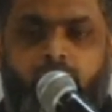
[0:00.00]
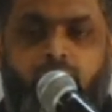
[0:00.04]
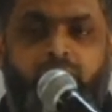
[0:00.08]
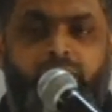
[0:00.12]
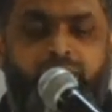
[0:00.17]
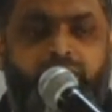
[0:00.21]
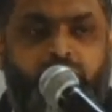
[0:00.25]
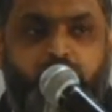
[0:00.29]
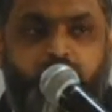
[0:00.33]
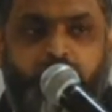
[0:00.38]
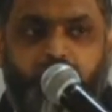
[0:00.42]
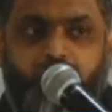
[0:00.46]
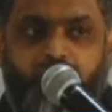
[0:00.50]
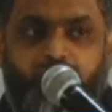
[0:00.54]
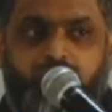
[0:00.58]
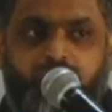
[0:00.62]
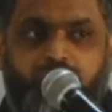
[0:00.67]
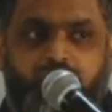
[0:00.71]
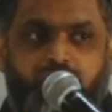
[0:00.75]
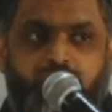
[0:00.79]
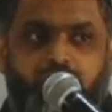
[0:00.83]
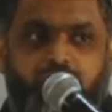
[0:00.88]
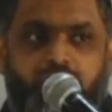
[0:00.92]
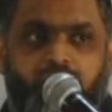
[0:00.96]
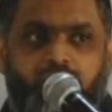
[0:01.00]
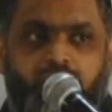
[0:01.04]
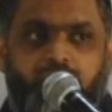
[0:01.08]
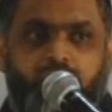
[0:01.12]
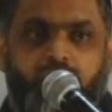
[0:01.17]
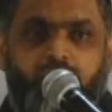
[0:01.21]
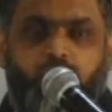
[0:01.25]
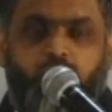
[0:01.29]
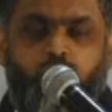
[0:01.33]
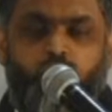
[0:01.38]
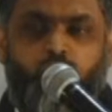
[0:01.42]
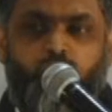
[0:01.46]
Every person
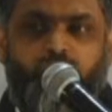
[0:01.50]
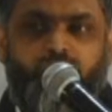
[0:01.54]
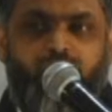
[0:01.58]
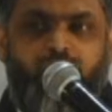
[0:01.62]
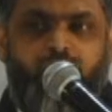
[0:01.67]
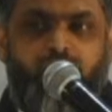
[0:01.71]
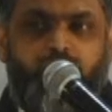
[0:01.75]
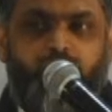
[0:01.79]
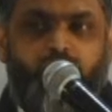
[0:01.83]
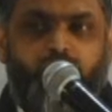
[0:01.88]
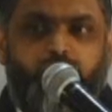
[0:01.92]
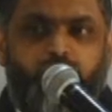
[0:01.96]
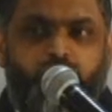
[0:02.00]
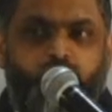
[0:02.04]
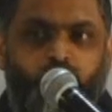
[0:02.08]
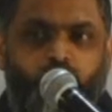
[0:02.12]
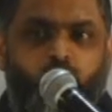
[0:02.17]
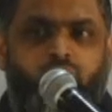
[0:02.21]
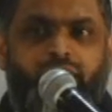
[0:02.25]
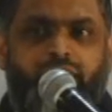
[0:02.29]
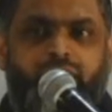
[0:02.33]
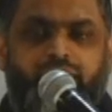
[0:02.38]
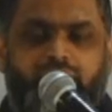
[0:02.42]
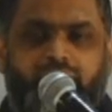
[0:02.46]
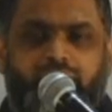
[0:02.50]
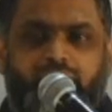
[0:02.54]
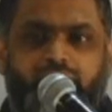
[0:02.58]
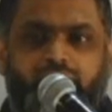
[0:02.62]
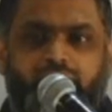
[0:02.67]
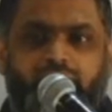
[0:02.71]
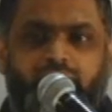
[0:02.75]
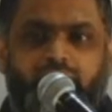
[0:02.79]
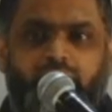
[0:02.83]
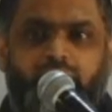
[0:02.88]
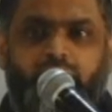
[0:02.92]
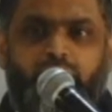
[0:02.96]
who's able to write
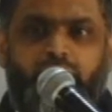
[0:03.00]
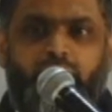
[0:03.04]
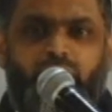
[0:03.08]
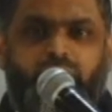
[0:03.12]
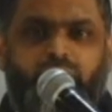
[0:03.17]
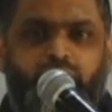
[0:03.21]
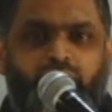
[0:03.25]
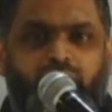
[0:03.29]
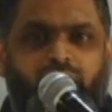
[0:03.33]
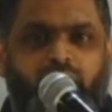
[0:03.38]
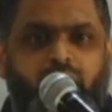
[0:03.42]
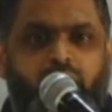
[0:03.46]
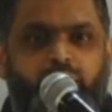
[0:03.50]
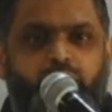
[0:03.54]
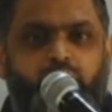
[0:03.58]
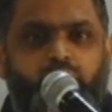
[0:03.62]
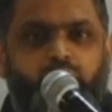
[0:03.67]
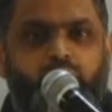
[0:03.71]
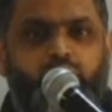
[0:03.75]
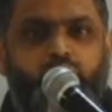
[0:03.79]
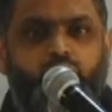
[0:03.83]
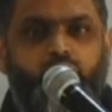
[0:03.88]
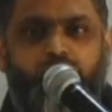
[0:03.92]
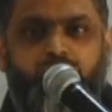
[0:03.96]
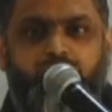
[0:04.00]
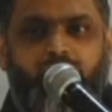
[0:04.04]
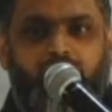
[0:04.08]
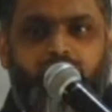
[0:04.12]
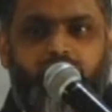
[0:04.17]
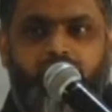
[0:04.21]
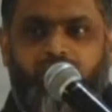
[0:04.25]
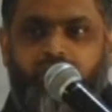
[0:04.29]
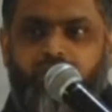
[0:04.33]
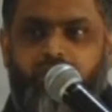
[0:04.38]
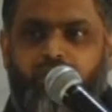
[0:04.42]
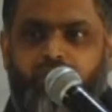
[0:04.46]
must be able to use that
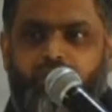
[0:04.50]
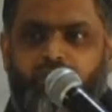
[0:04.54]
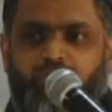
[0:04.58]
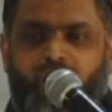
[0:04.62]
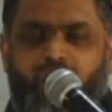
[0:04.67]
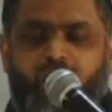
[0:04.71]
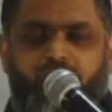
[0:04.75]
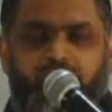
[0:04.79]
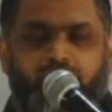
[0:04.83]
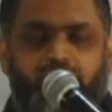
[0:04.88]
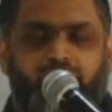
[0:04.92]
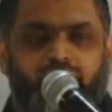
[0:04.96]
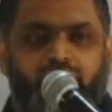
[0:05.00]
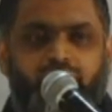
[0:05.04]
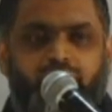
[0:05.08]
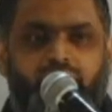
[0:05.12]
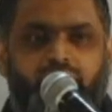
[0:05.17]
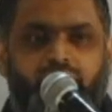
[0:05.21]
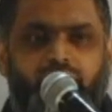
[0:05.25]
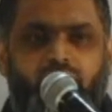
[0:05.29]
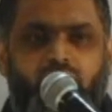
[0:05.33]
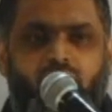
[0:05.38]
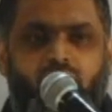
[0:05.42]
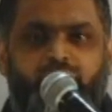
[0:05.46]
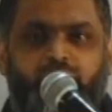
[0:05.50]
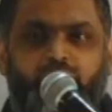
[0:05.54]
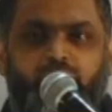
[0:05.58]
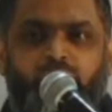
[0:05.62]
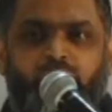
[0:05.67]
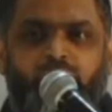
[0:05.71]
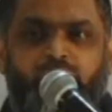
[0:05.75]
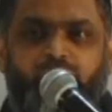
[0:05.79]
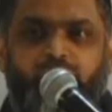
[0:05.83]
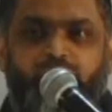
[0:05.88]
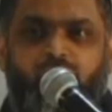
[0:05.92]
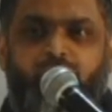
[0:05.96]
pen.
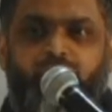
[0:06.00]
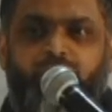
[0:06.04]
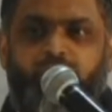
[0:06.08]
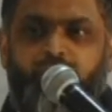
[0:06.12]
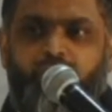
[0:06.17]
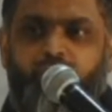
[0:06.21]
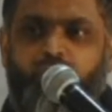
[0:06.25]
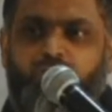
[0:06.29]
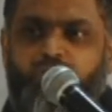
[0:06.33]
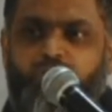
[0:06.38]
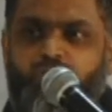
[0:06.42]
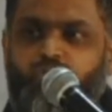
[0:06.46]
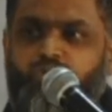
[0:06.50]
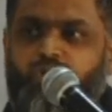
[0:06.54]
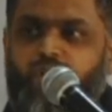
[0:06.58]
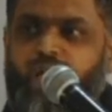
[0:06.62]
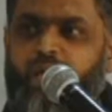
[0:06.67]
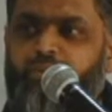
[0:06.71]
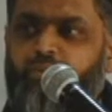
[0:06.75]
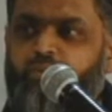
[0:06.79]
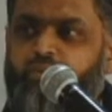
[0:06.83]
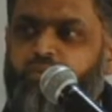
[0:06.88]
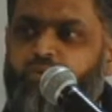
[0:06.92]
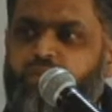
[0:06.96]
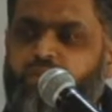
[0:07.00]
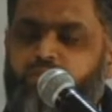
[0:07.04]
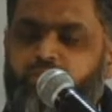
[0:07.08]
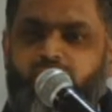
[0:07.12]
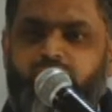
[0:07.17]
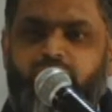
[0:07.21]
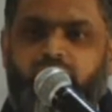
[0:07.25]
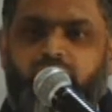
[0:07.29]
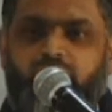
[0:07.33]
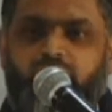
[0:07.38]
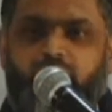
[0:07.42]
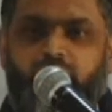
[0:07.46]
Every person who's able to
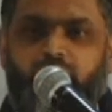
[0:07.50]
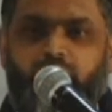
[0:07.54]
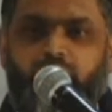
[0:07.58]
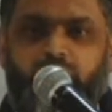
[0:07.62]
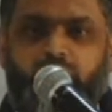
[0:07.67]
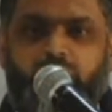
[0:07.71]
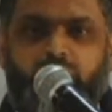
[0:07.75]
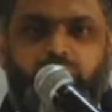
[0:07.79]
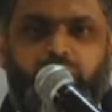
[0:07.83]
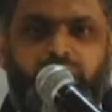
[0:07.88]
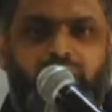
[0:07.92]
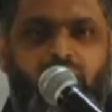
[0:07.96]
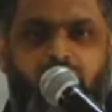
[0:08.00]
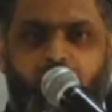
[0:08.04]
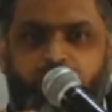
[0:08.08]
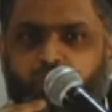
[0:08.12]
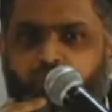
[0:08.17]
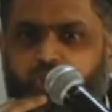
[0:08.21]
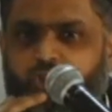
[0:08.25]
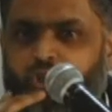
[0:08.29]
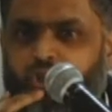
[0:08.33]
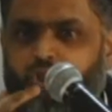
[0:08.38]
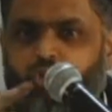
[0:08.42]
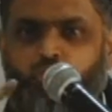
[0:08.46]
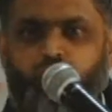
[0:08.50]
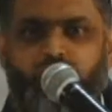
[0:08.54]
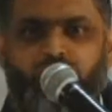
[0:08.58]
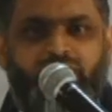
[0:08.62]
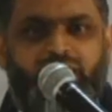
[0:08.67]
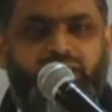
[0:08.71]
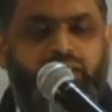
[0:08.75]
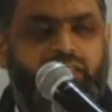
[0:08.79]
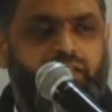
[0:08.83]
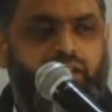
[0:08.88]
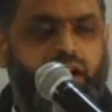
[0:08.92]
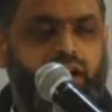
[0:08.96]
speak must be able to use
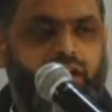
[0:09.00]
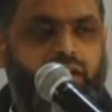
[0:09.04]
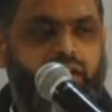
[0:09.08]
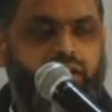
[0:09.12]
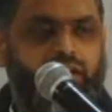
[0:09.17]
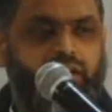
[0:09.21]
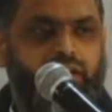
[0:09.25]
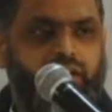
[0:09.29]
his tongue.